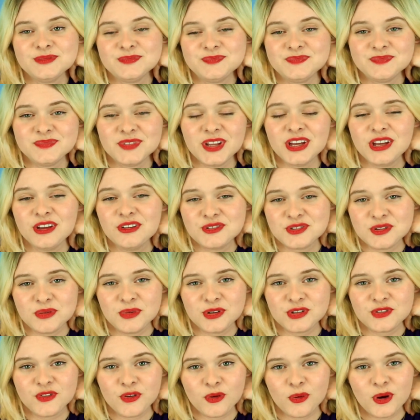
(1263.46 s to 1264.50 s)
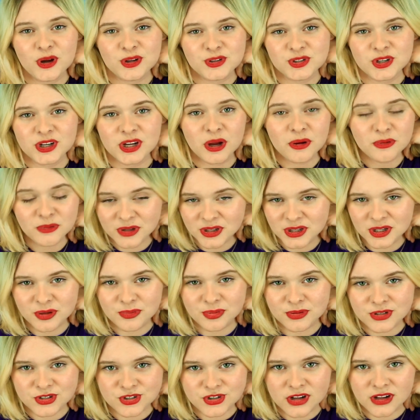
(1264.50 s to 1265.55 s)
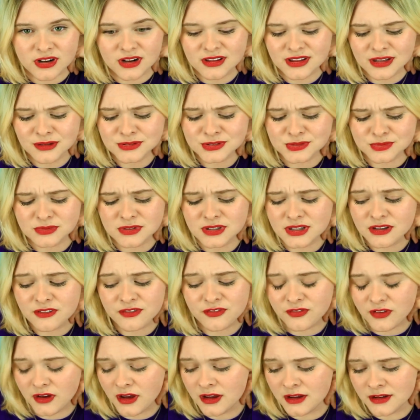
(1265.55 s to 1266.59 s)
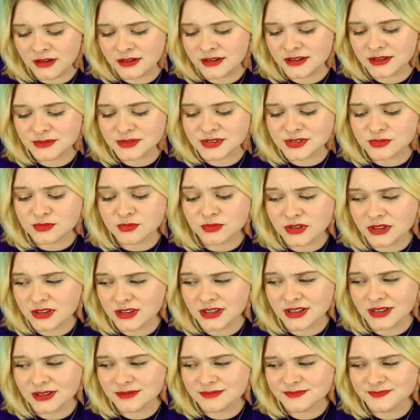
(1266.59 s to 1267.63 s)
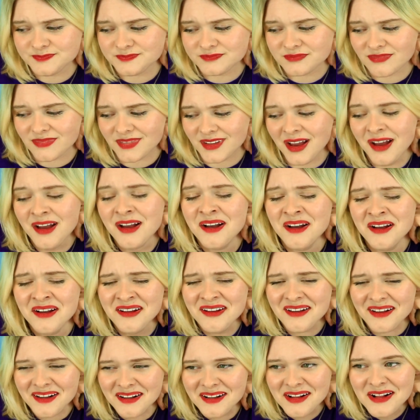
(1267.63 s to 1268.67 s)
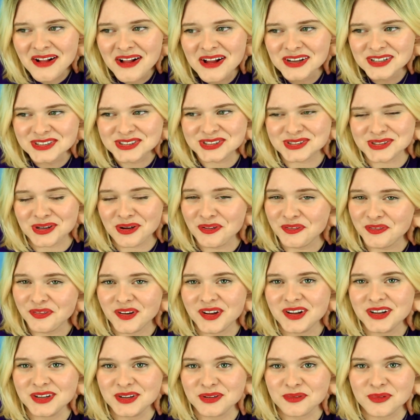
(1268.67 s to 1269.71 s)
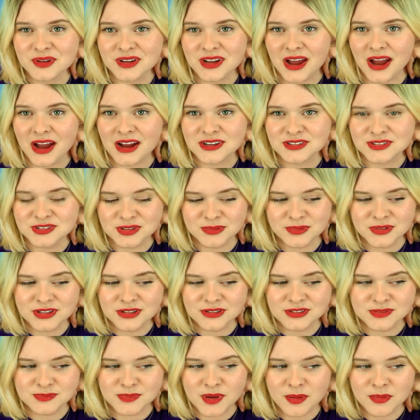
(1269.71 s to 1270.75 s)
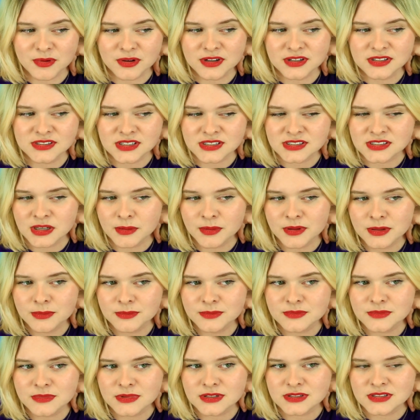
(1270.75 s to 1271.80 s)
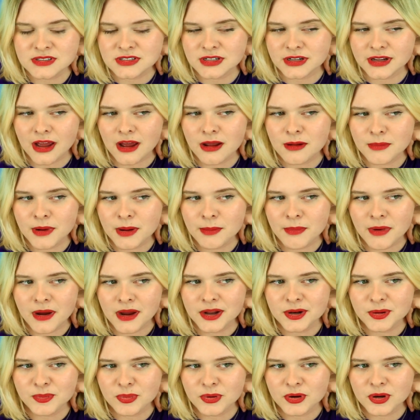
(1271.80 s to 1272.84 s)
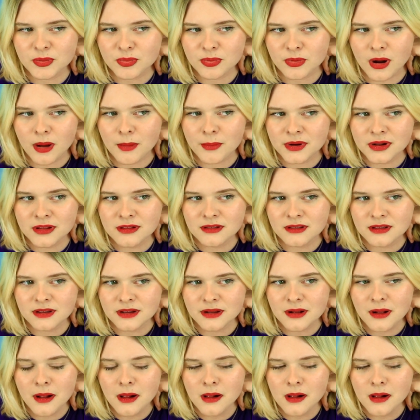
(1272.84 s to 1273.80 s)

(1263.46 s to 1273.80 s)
Thank you so much for watching. I really appreciate it. That was really fun. That was really so funny to rehash some of those memories. Like, some of them stick out in my mind pretty prominently